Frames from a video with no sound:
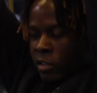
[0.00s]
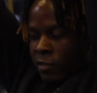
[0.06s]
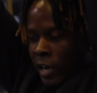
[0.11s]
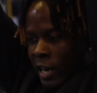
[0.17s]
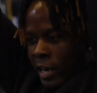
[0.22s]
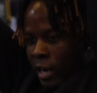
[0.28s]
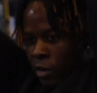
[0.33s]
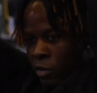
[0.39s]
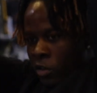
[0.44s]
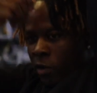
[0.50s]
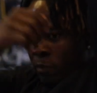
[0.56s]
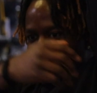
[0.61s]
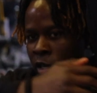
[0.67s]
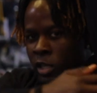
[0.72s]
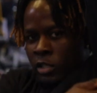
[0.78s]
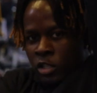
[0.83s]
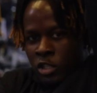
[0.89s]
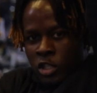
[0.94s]
of allowing your
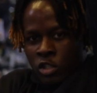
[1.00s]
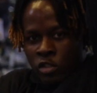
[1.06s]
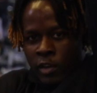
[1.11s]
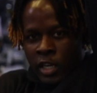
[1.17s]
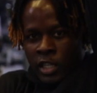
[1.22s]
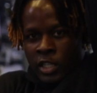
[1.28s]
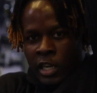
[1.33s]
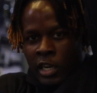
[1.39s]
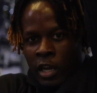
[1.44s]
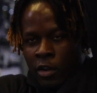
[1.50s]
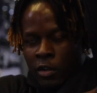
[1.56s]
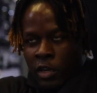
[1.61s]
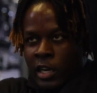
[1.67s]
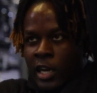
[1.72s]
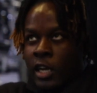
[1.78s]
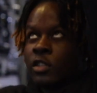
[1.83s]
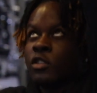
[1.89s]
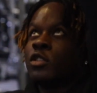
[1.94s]
body to stretch, allowing
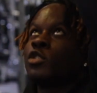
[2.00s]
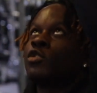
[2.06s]
your lats to